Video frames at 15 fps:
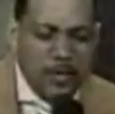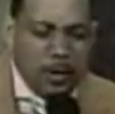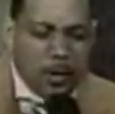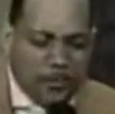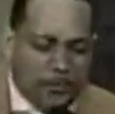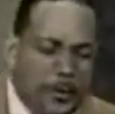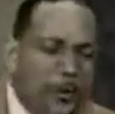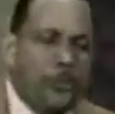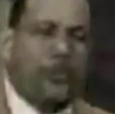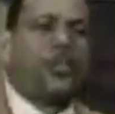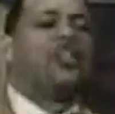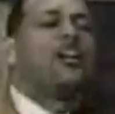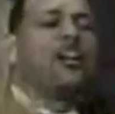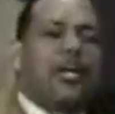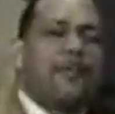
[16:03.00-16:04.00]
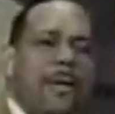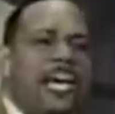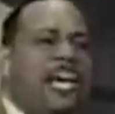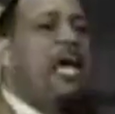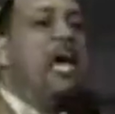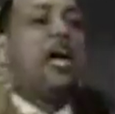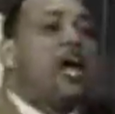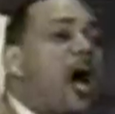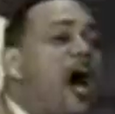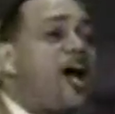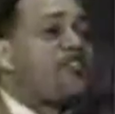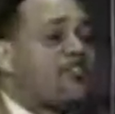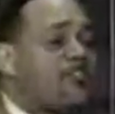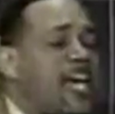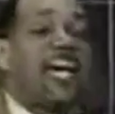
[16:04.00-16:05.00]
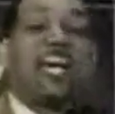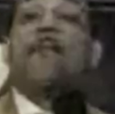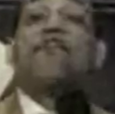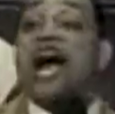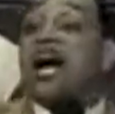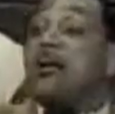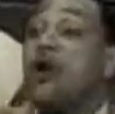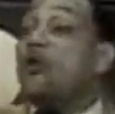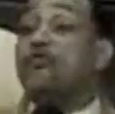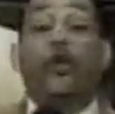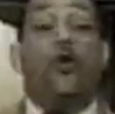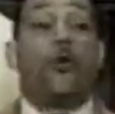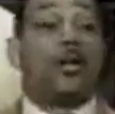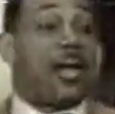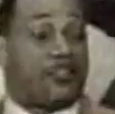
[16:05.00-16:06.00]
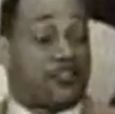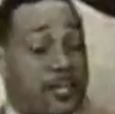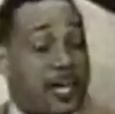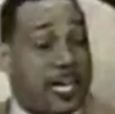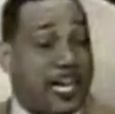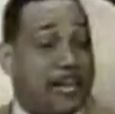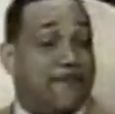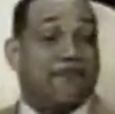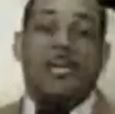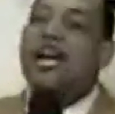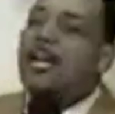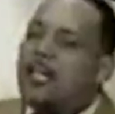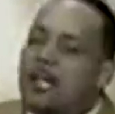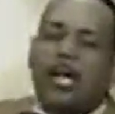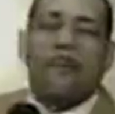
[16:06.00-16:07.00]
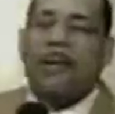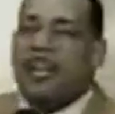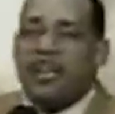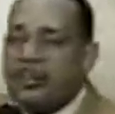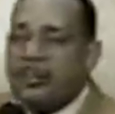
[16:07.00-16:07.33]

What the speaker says: in your future. Look at me. God said, I'm not going to do what I said. Look at me,